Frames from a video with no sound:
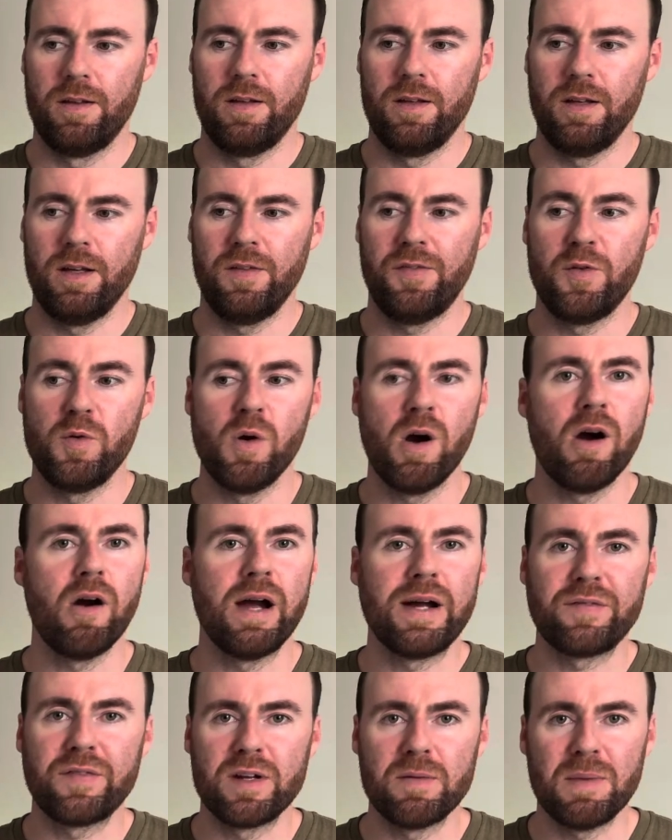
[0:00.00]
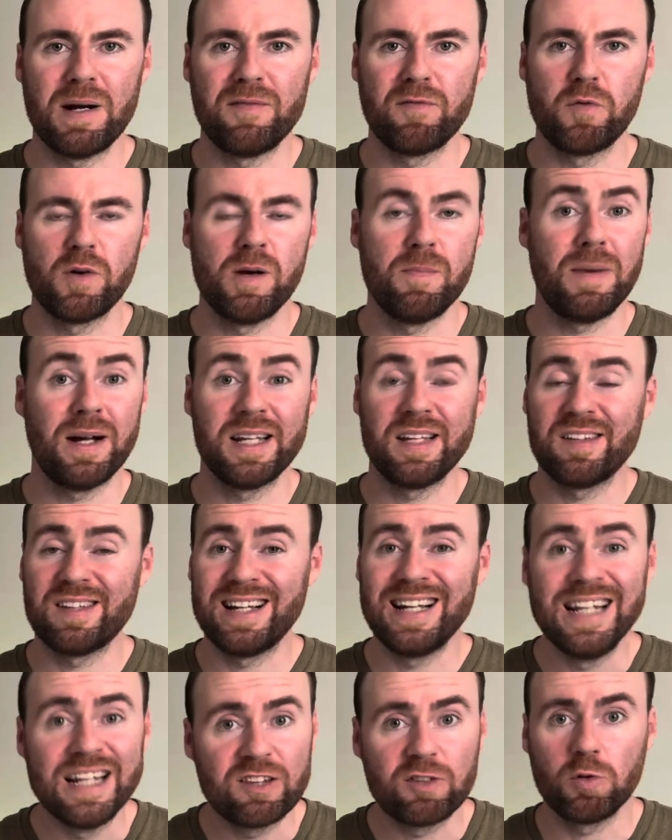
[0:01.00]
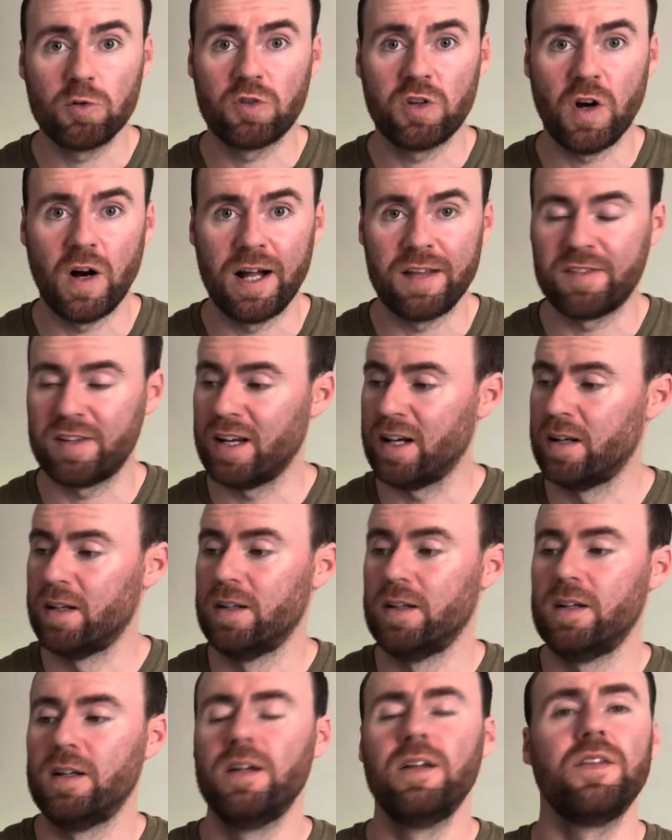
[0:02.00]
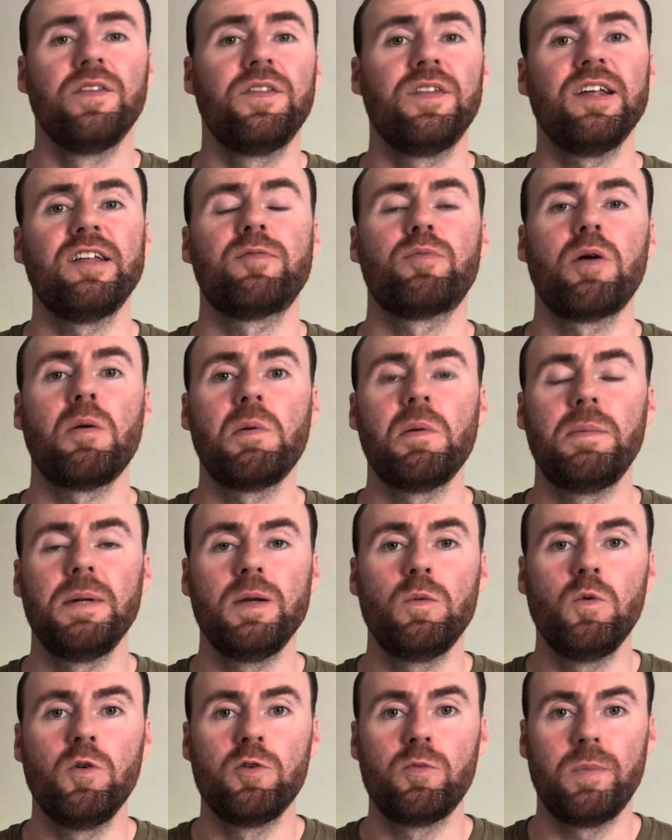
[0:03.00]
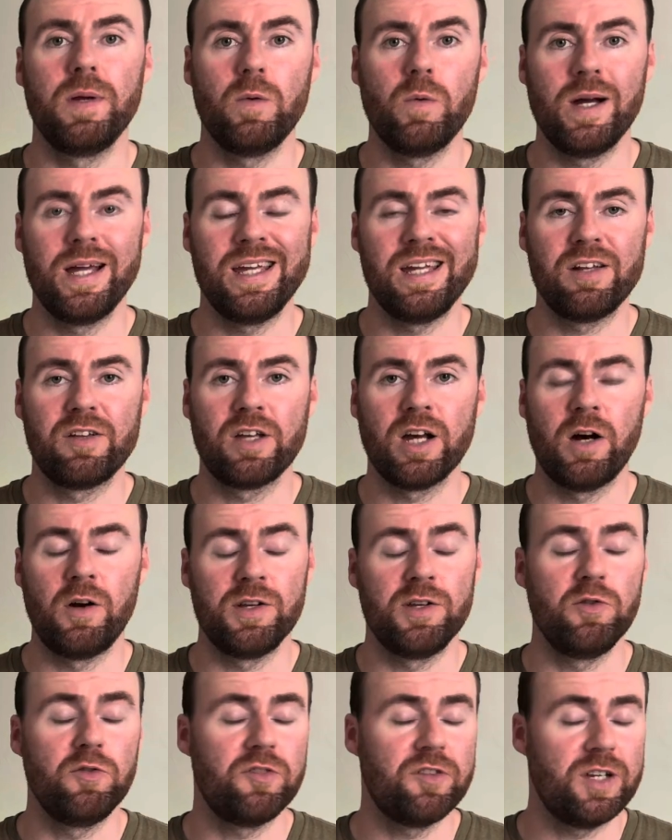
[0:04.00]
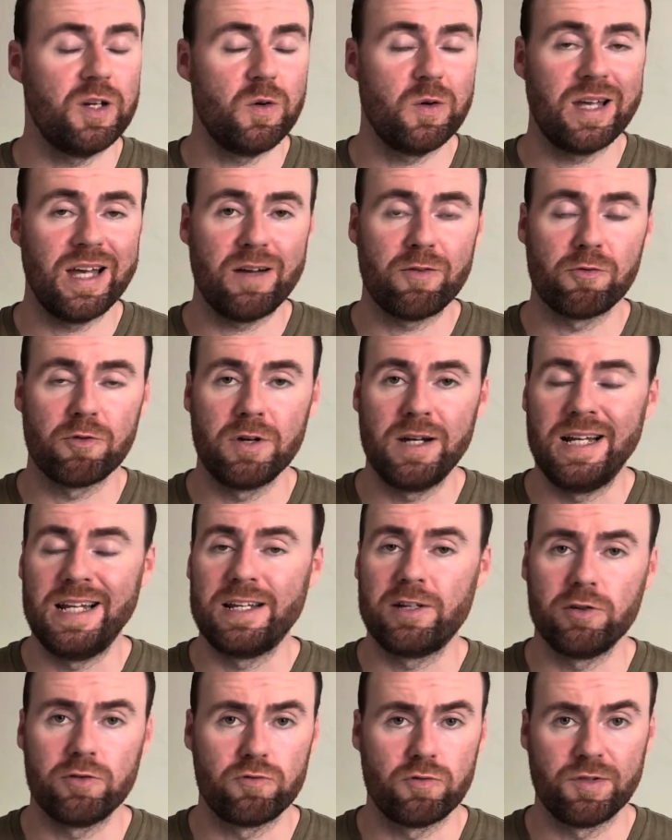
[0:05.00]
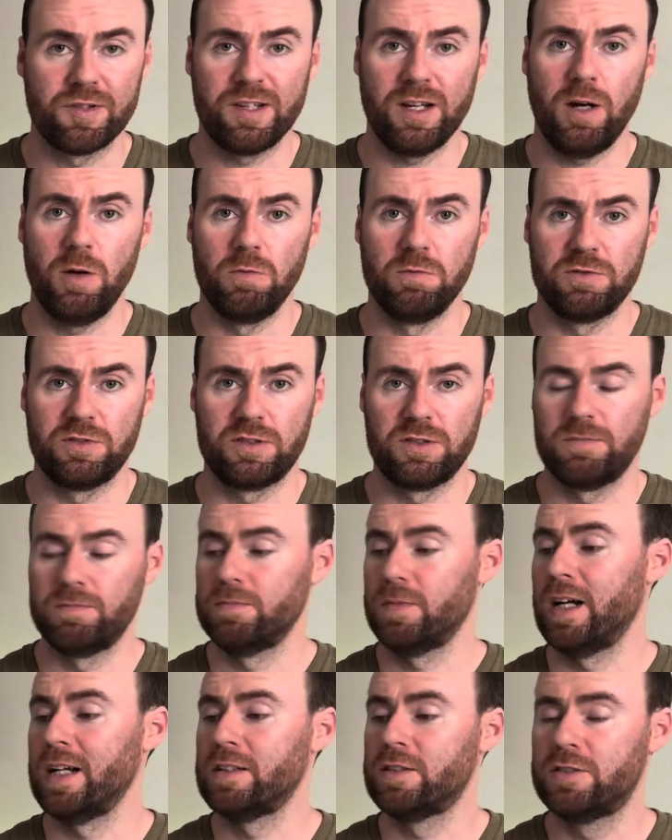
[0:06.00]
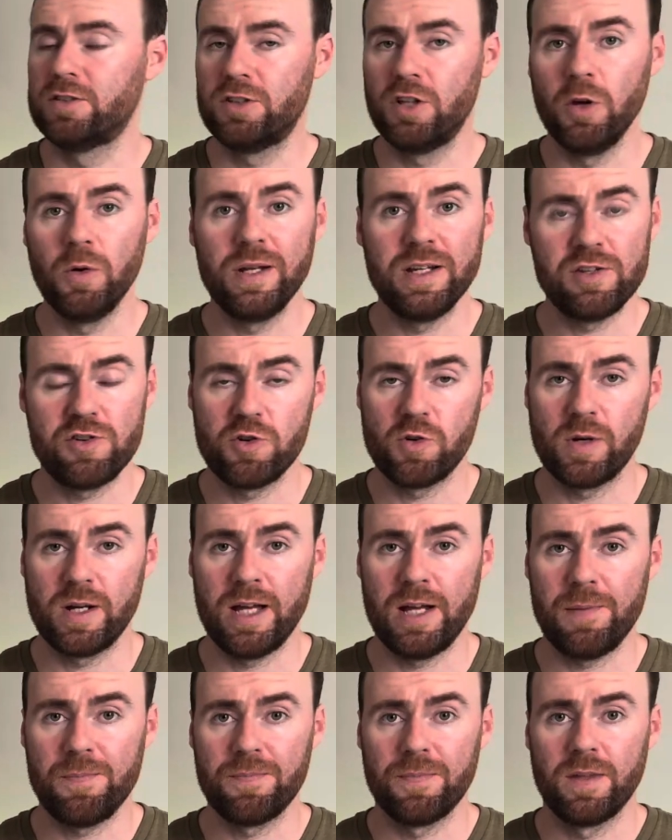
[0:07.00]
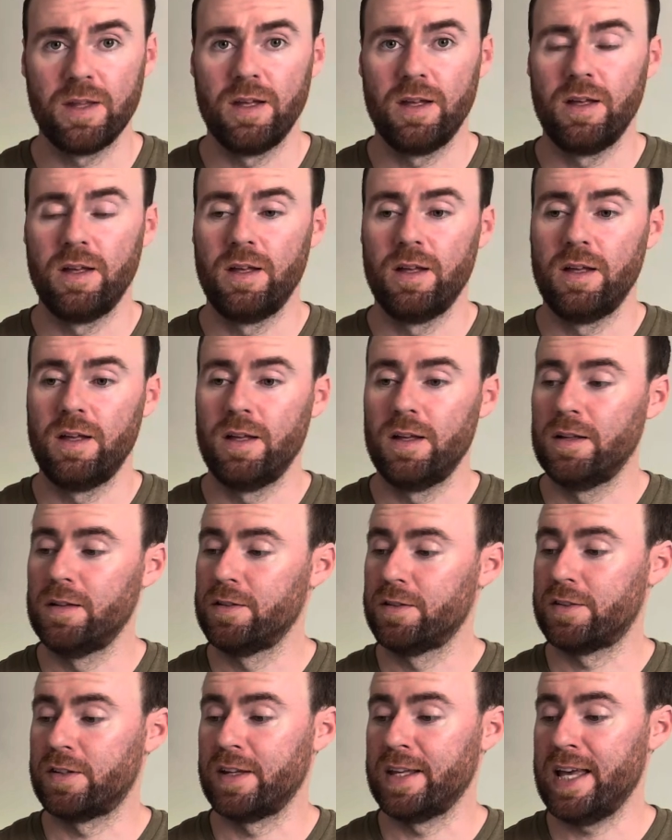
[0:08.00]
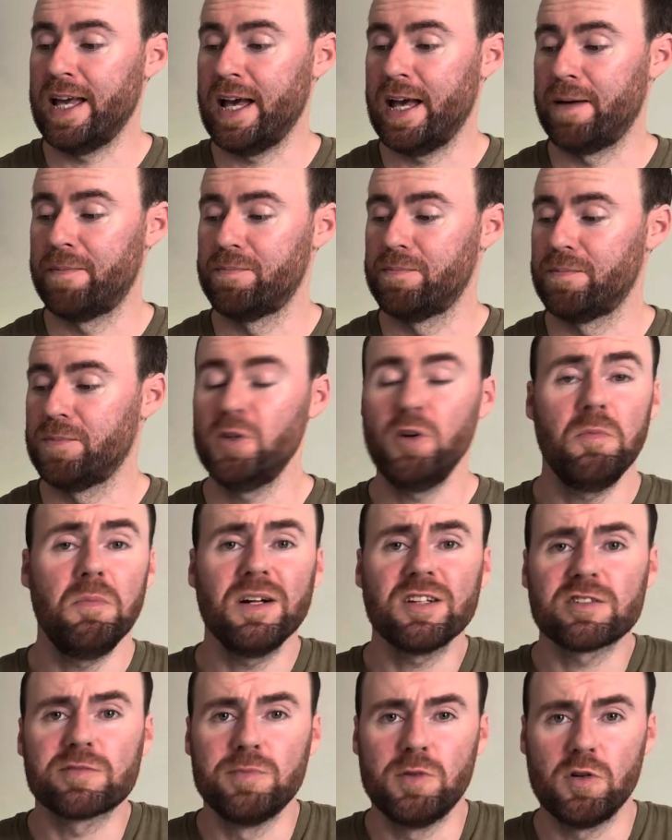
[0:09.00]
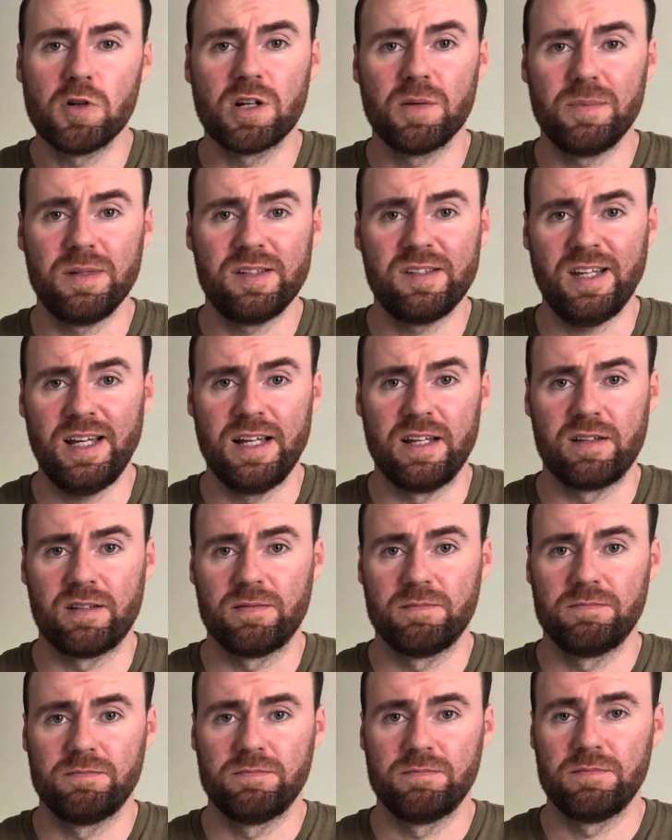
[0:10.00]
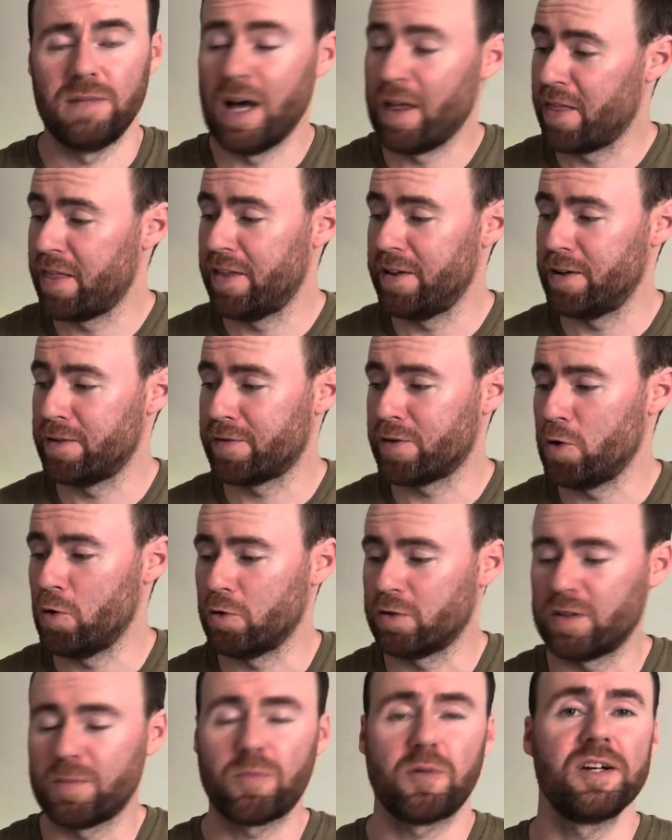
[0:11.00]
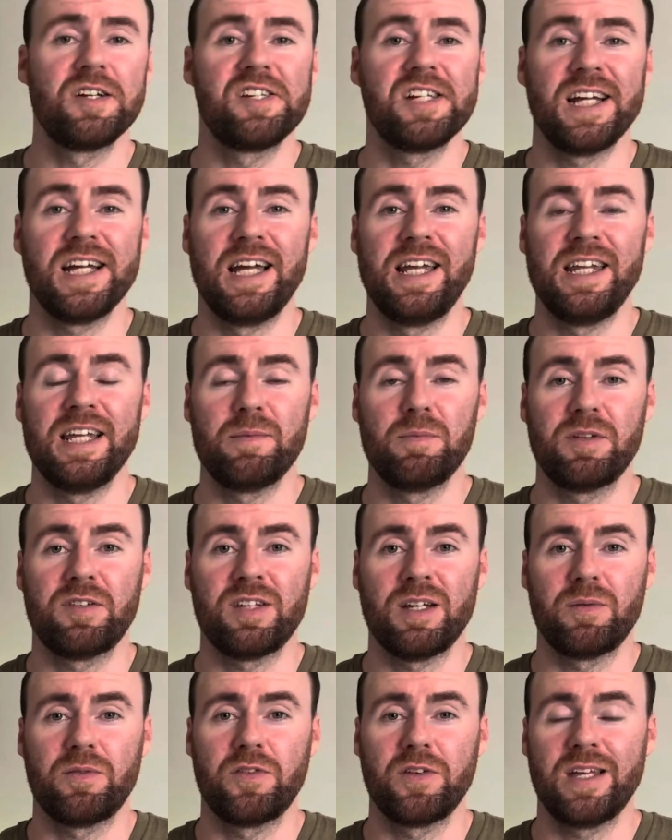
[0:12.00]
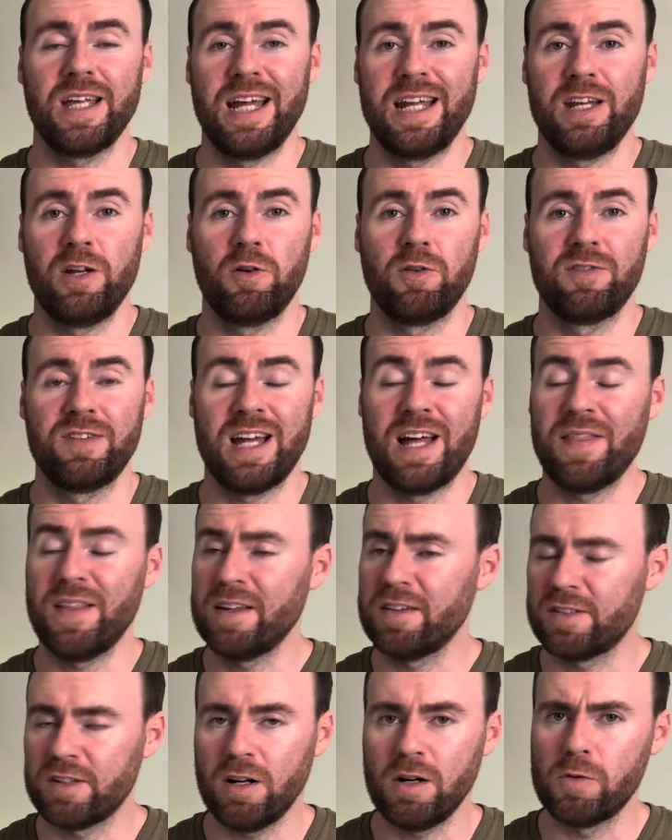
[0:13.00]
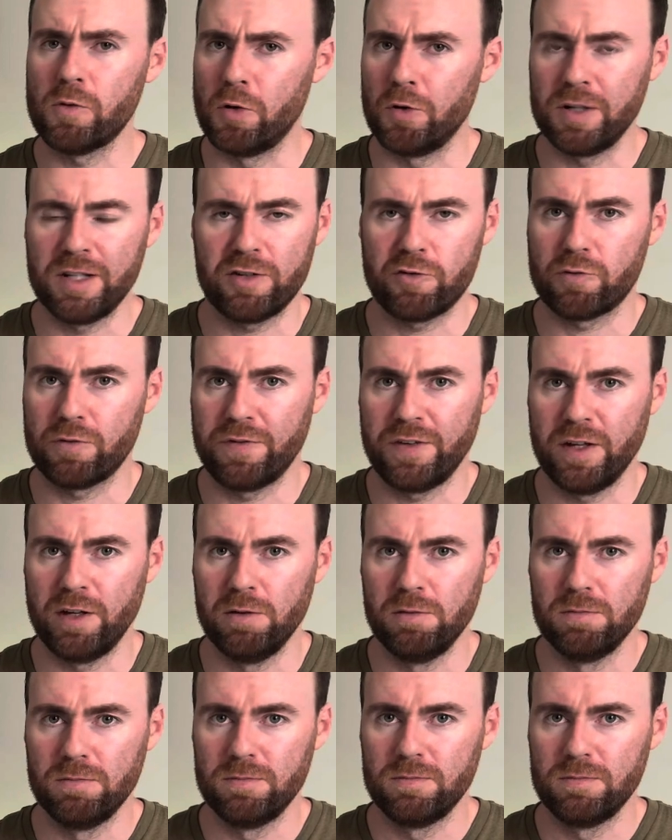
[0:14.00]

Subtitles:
if you are having a month where money's a little tighter, this probably would be where you'd go and you still get really good results. I do enjoy it. So yeah, not much more can be said. Other than, of course, appreciate Enigma Supps for getting it on down. That's our honest review.